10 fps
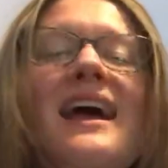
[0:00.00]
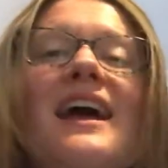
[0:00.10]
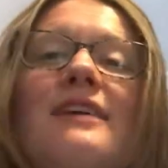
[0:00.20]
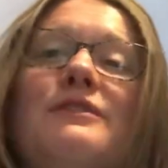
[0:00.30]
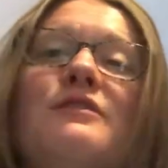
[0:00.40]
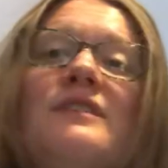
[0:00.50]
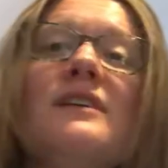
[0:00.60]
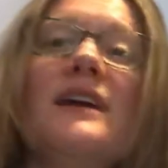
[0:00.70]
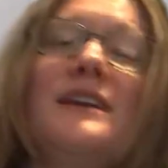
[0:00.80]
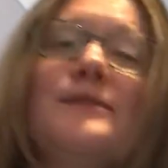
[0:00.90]
If you feel
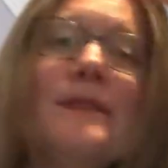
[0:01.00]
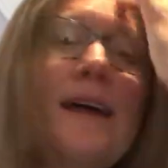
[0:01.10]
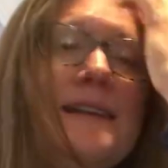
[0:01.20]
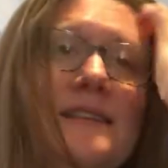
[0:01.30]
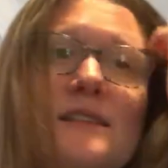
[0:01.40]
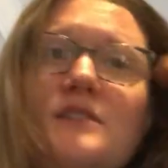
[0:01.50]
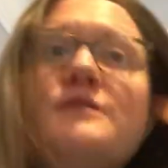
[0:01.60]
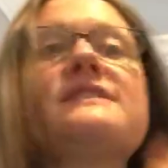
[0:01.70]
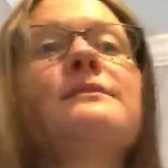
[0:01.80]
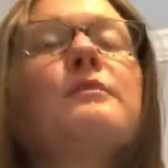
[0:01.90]
like you'd like to
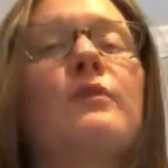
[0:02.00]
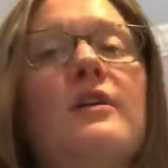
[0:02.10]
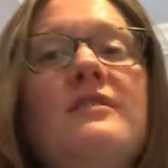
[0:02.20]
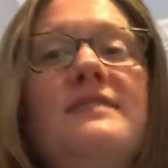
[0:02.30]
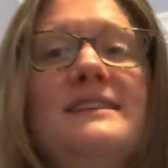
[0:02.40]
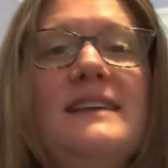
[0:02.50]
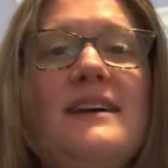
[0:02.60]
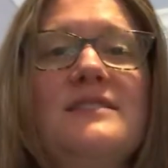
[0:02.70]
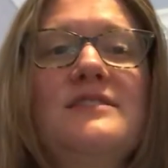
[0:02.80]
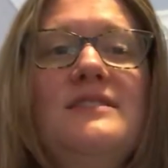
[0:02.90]
do some more of these
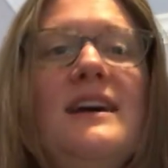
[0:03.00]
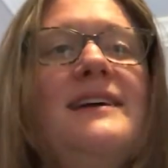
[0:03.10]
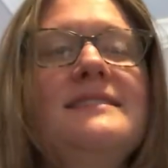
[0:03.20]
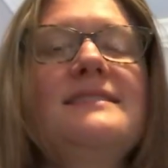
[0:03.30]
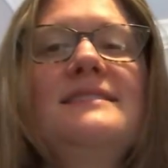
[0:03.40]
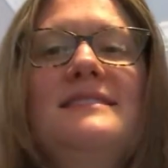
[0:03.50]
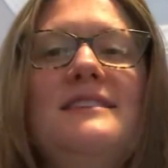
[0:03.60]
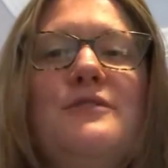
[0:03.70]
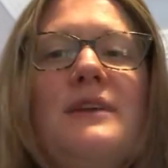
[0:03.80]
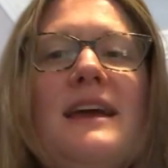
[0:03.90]
exercises,
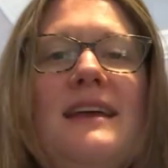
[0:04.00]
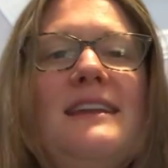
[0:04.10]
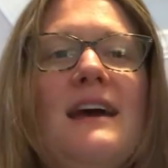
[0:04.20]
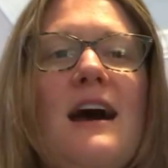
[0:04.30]
you can